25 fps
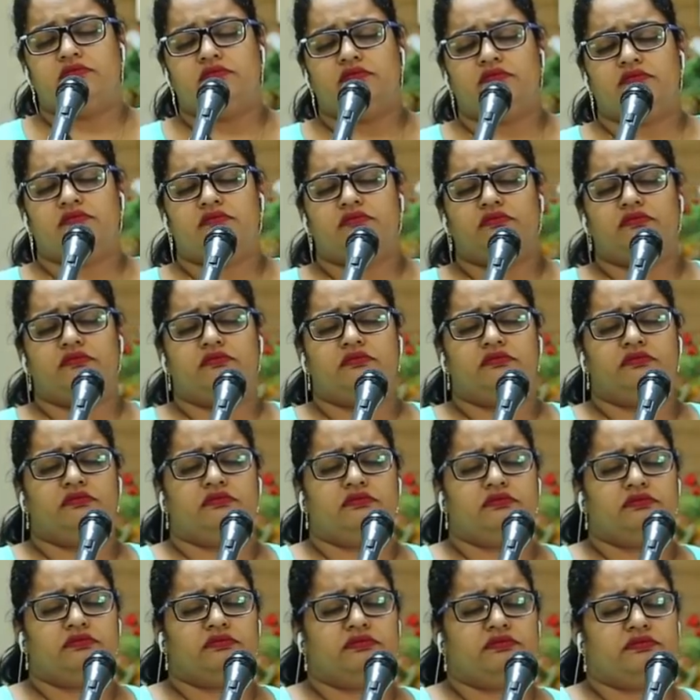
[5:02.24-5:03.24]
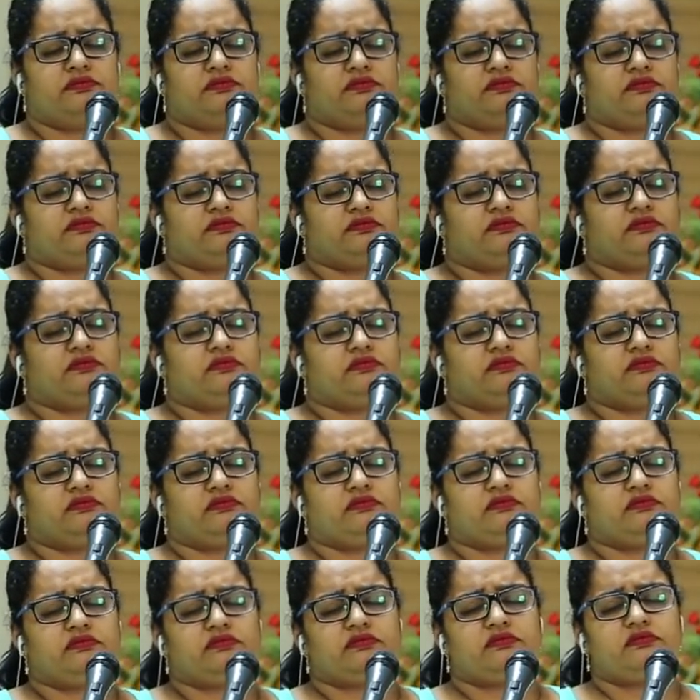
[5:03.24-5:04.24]

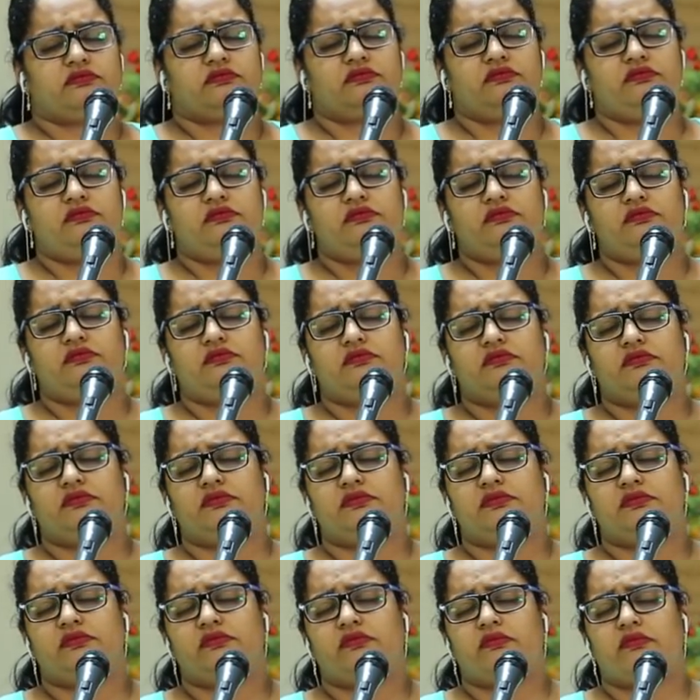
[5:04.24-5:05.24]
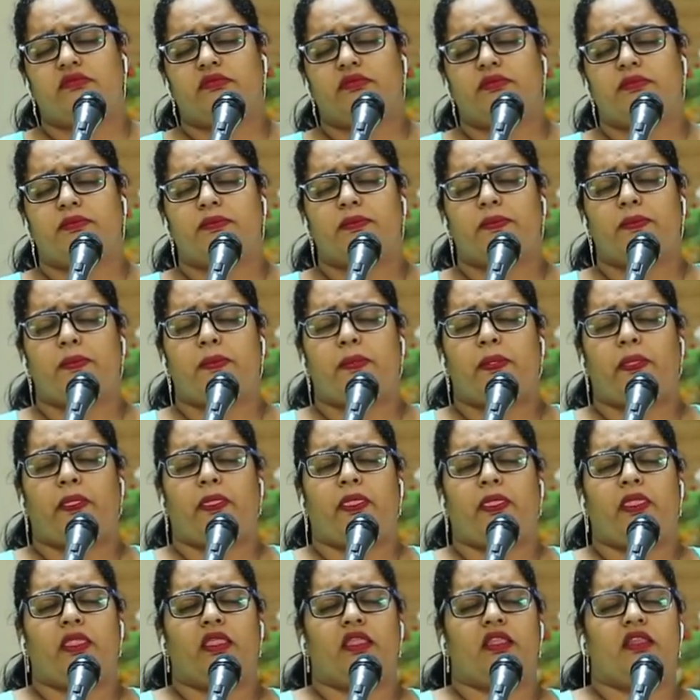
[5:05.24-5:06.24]

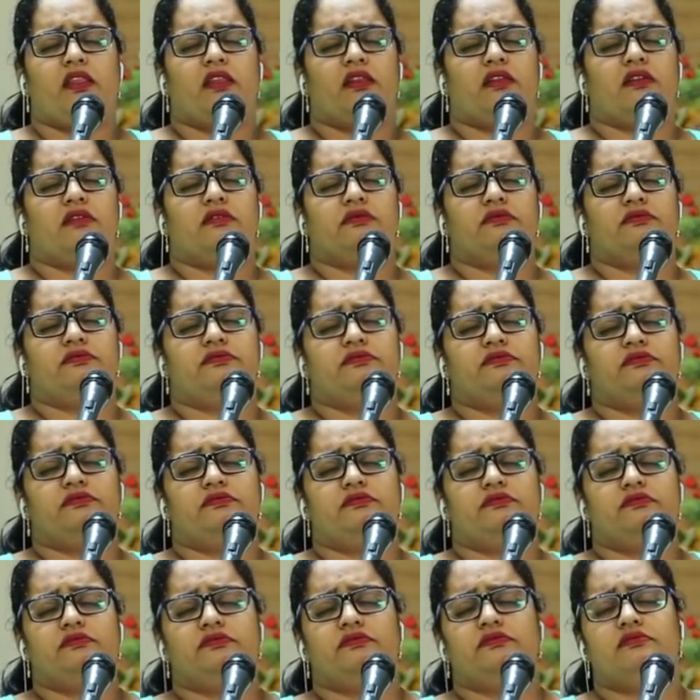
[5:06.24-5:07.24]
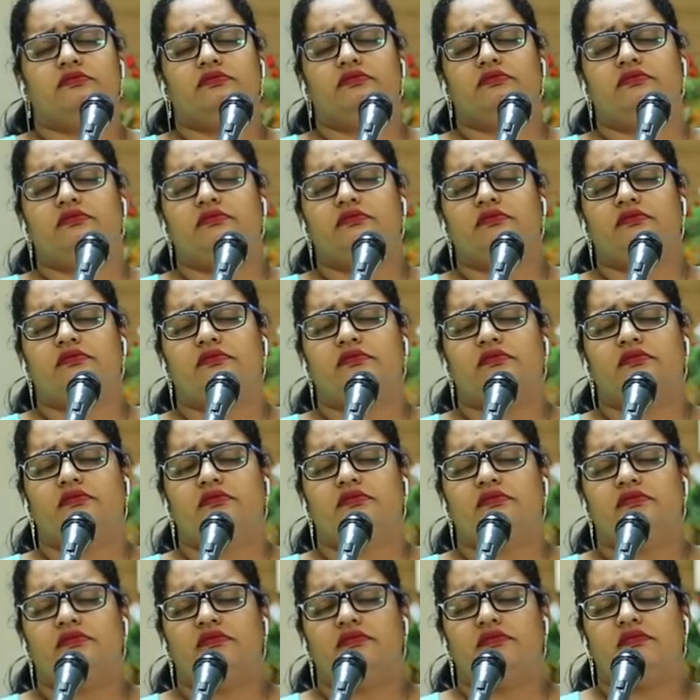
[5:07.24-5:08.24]

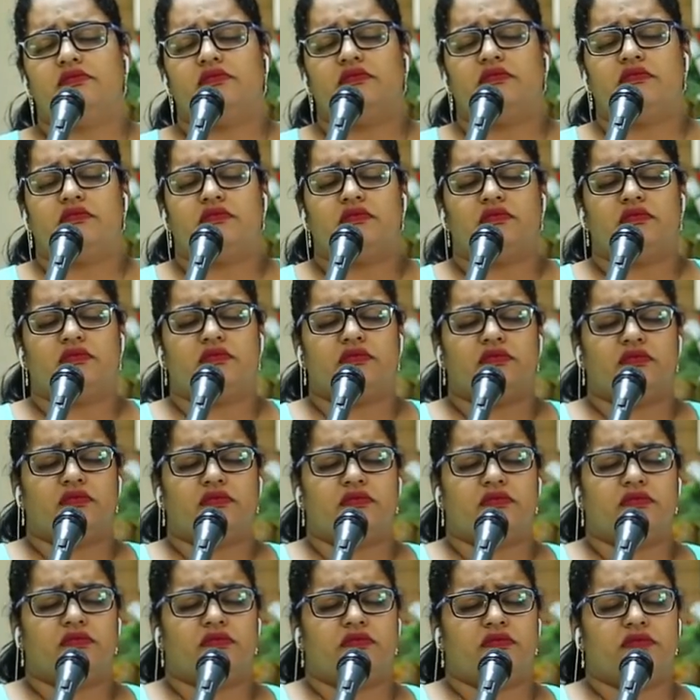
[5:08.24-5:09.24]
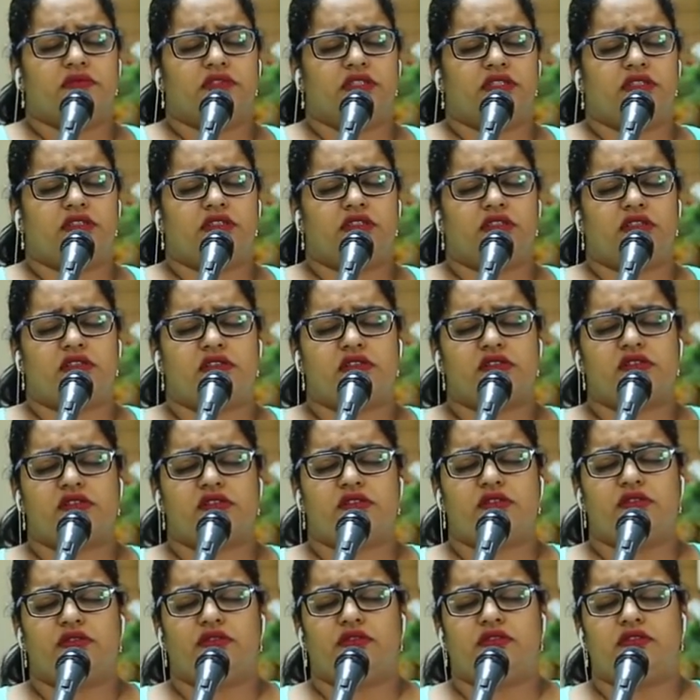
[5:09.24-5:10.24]
This person isn't speaking.